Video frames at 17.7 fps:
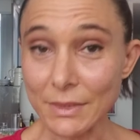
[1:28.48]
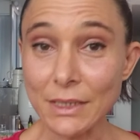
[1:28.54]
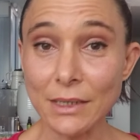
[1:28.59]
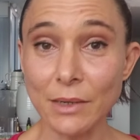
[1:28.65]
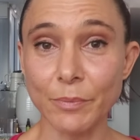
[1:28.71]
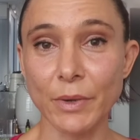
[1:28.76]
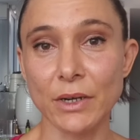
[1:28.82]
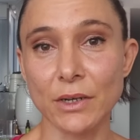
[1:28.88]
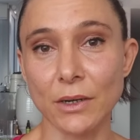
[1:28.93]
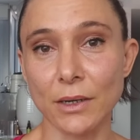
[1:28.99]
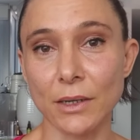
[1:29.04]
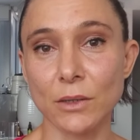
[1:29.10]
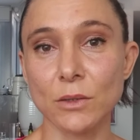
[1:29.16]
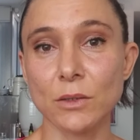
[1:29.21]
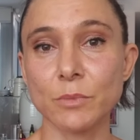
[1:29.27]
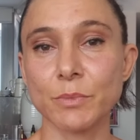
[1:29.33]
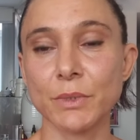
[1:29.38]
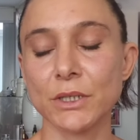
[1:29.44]
a
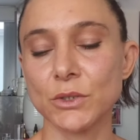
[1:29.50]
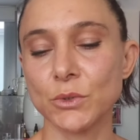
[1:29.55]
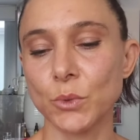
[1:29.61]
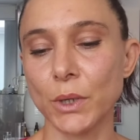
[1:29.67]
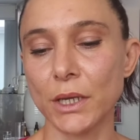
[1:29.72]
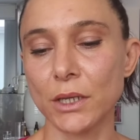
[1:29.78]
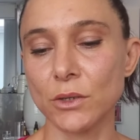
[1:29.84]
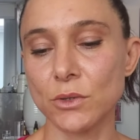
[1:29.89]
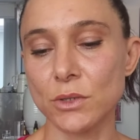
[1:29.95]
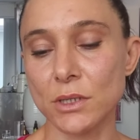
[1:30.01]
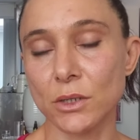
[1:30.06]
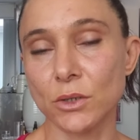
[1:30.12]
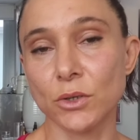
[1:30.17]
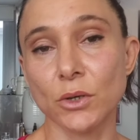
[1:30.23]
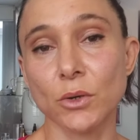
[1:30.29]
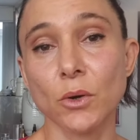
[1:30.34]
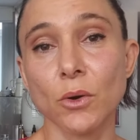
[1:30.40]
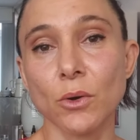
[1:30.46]
parallel between using
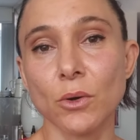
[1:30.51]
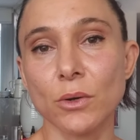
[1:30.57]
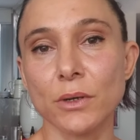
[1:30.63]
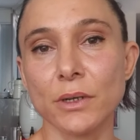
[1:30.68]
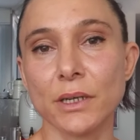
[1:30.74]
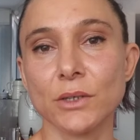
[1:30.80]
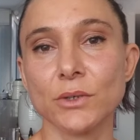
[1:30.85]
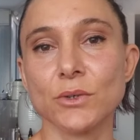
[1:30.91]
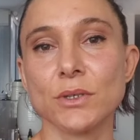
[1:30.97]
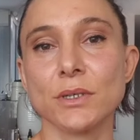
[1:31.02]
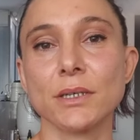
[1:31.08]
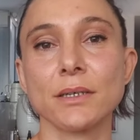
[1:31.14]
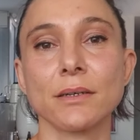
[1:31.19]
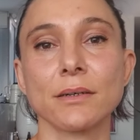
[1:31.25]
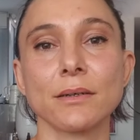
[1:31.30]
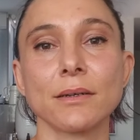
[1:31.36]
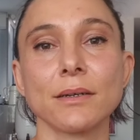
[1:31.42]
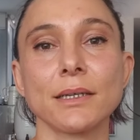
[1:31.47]
your core and using,
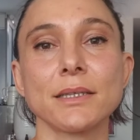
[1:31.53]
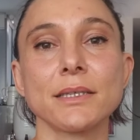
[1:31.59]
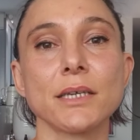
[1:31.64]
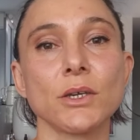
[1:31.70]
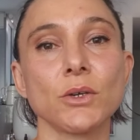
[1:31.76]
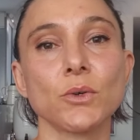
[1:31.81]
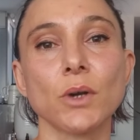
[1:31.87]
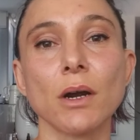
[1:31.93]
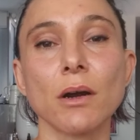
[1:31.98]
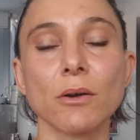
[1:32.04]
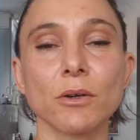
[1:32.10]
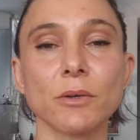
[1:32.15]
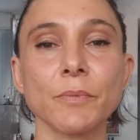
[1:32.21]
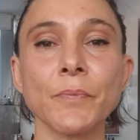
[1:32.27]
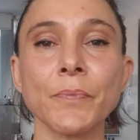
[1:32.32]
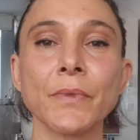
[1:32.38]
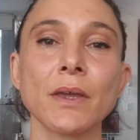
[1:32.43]
let's say, your arm,